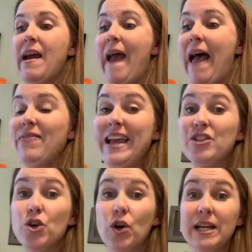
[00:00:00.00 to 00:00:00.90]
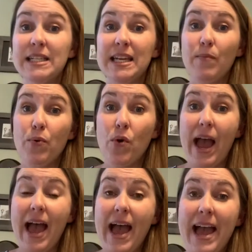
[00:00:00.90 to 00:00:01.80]
And they took a deep
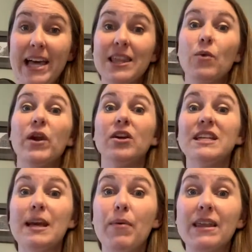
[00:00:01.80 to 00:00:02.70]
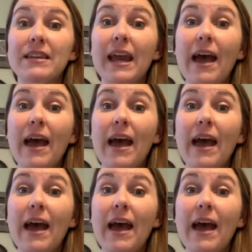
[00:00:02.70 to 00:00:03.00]
breath. Can we all take a breath?